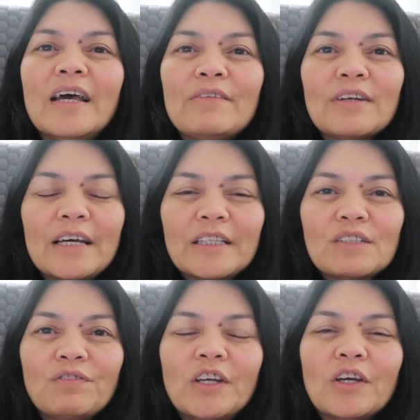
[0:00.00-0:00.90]
If you like
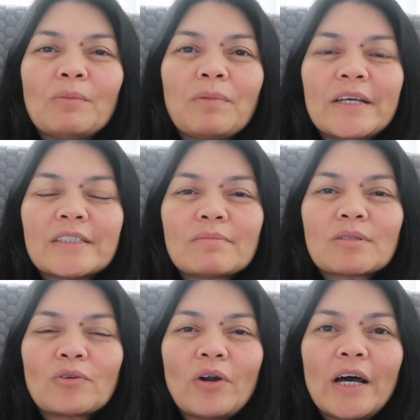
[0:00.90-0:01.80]
this video, please
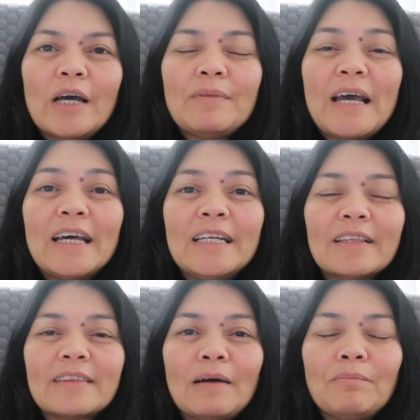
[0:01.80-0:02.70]
subscribe and
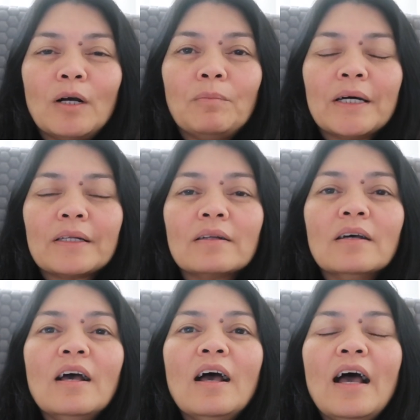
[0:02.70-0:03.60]
hit that bell button.
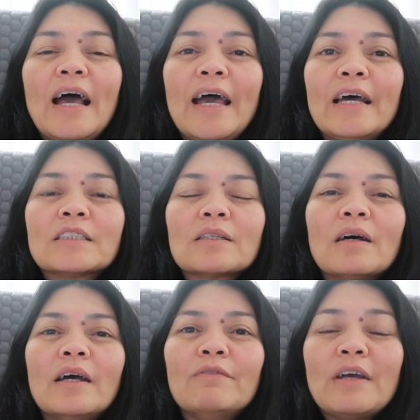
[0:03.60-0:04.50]
And
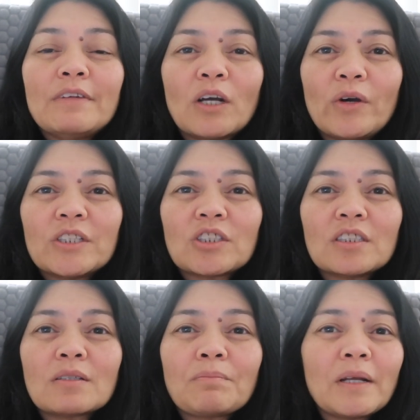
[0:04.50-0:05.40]
if you have any
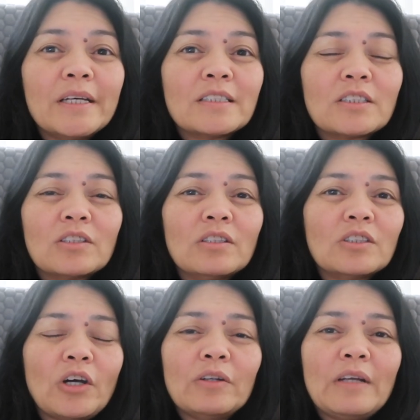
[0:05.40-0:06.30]
questions, please
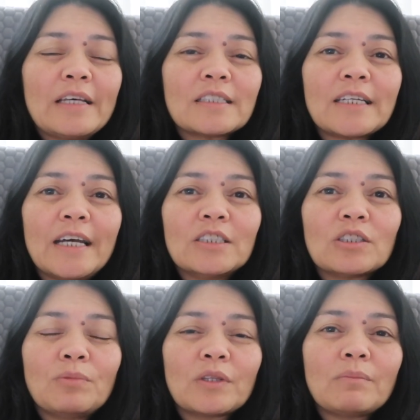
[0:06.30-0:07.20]
don't hesitate
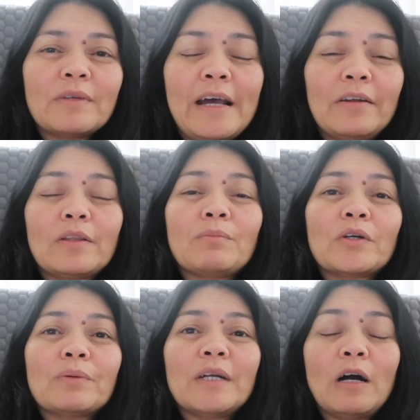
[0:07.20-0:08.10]
to put them down at the
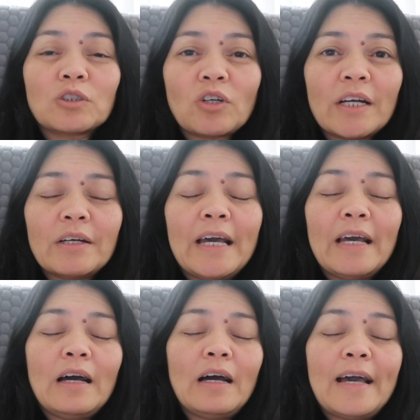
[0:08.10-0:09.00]
bottom, and I'll try
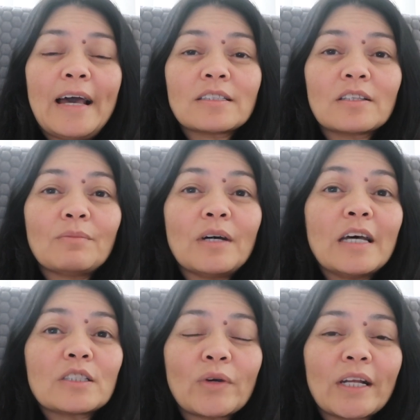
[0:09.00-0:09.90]
to answer them
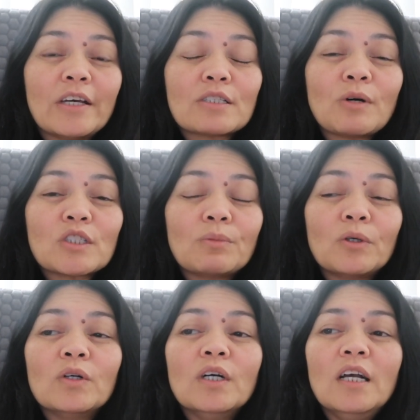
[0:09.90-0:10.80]
as quickly as
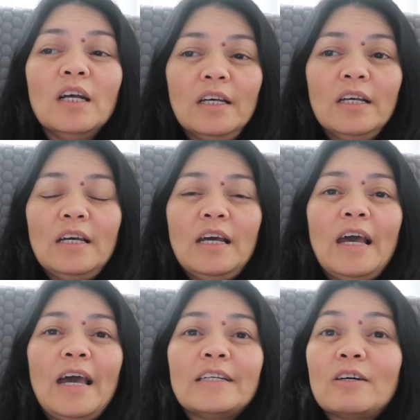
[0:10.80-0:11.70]
possible.
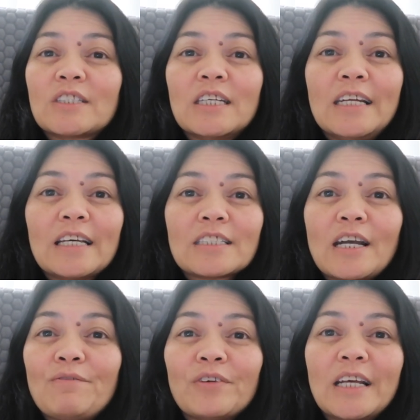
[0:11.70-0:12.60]
And I'll see you next
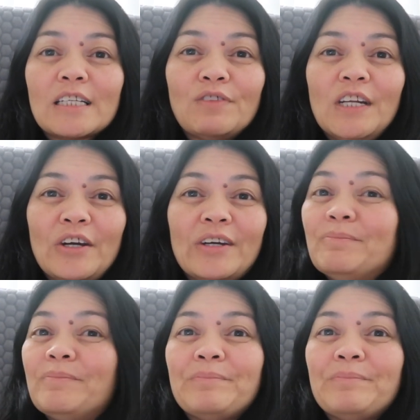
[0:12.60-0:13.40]
time for the next video.